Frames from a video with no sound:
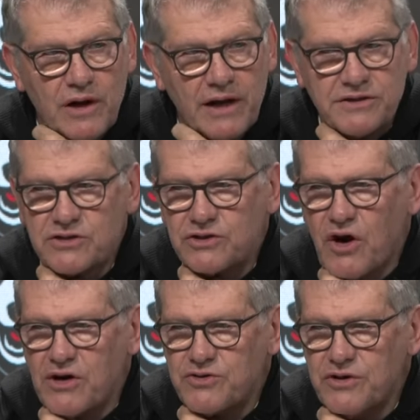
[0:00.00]
It's a
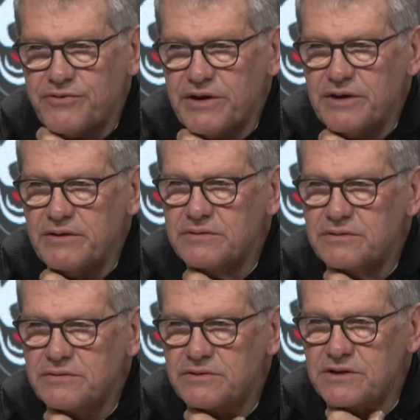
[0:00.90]

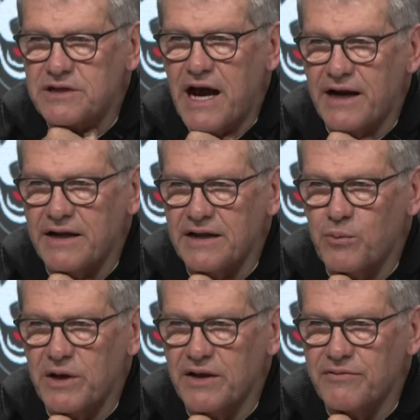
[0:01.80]
star-driven society that
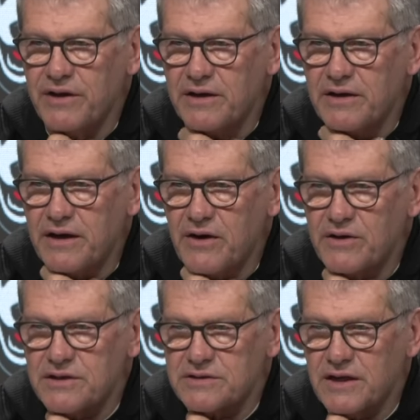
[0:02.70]
we live in. You know,
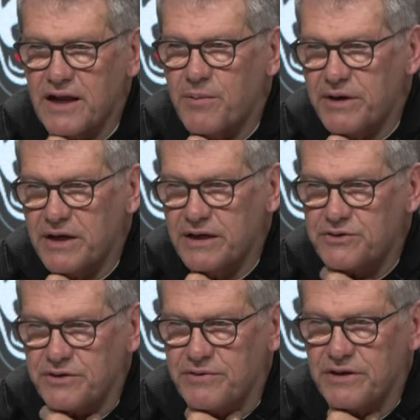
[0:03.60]
it's a
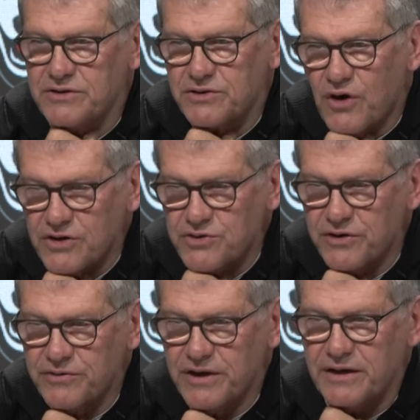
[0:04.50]
celebrity-driven,
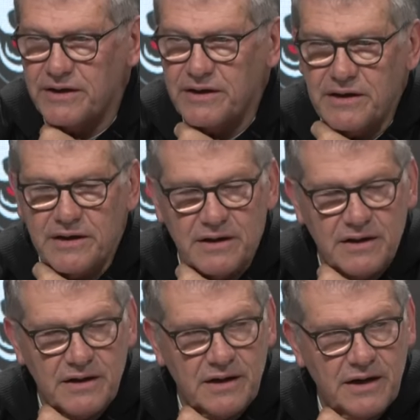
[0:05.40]
star-driven,
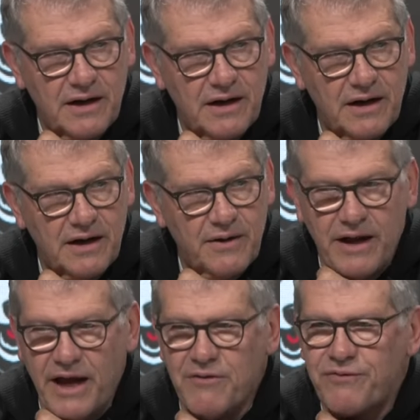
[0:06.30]

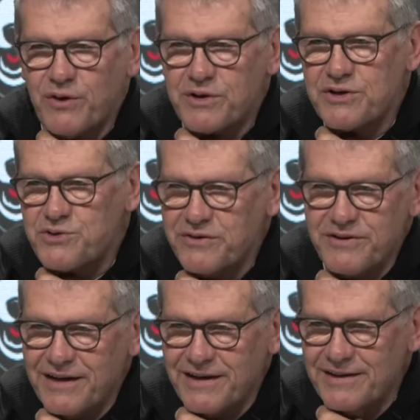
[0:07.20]

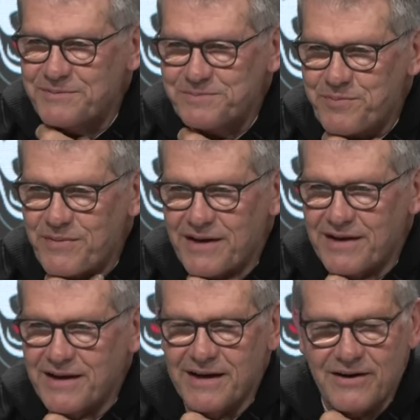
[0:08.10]
influencer-driven,
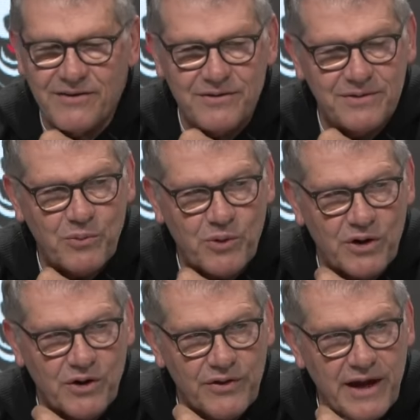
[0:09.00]
you know,
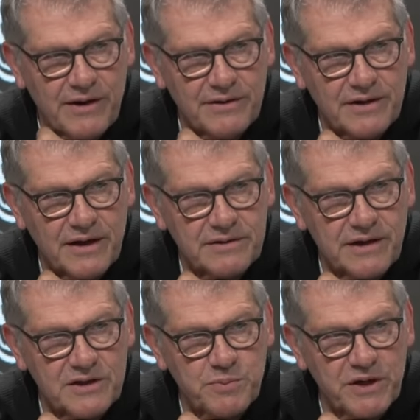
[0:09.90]
world
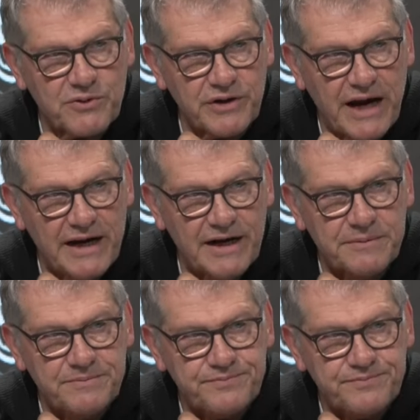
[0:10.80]
that's been created.